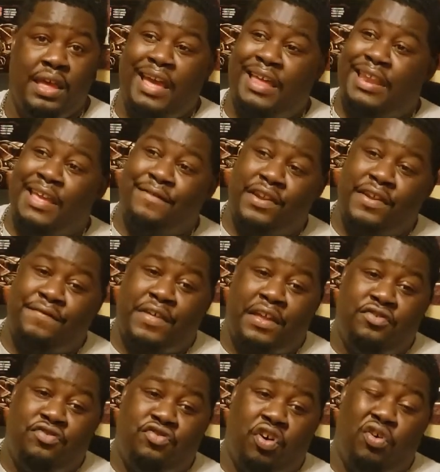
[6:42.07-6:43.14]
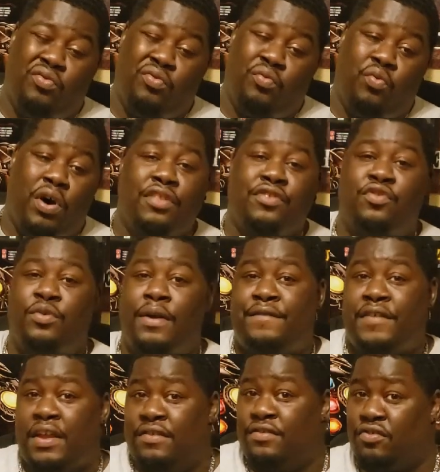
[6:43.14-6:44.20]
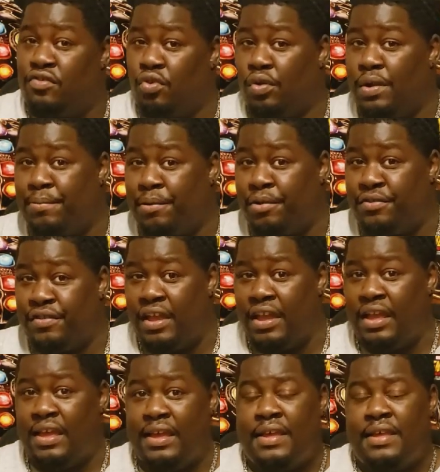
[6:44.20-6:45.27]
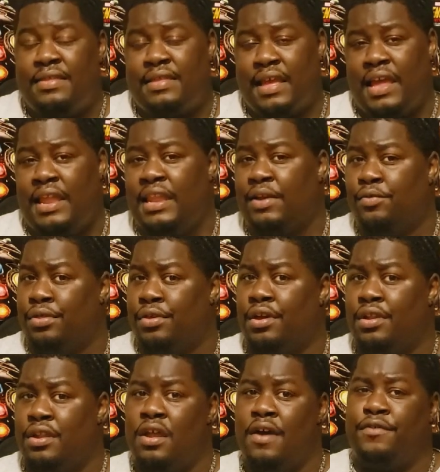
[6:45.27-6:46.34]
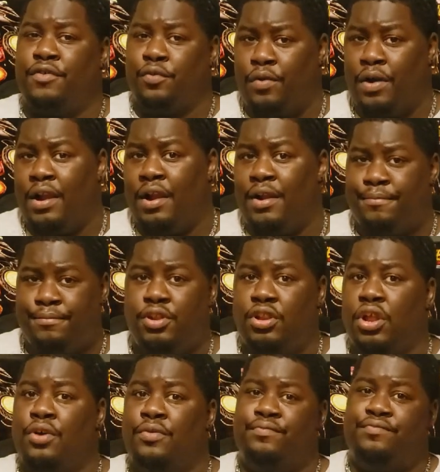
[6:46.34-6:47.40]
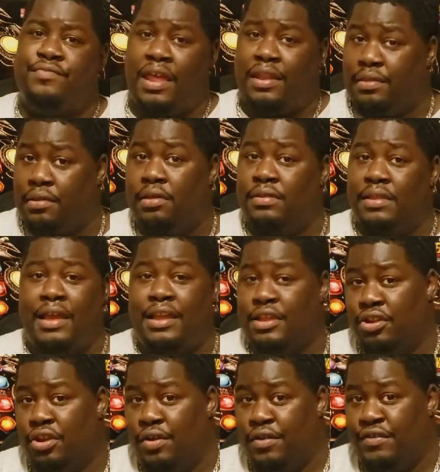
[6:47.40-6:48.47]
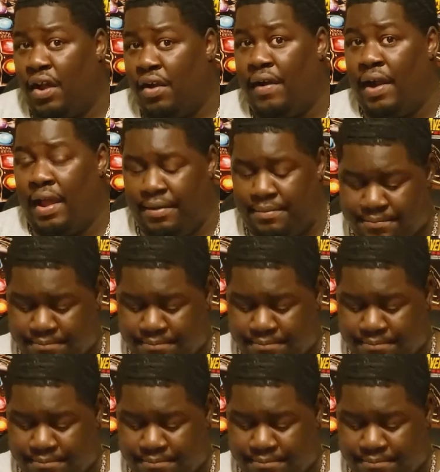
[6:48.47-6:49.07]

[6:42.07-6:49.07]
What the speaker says: And even if they don't want to advance the story per se, the ending was good enough to where it's all right.